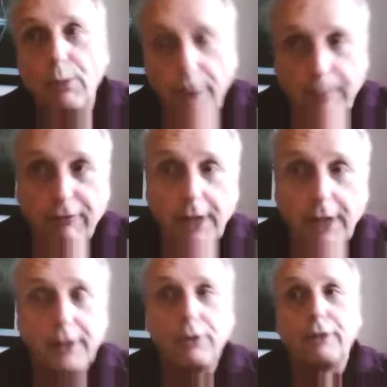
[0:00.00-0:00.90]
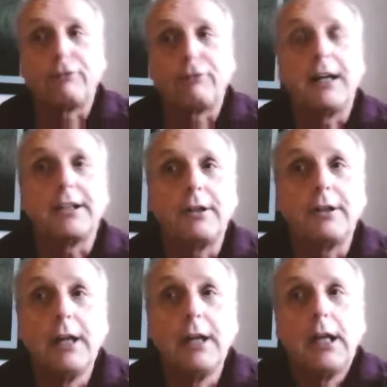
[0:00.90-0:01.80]
rather, you're not trying to
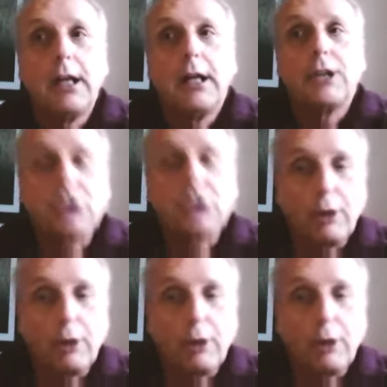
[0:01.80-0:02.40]
stop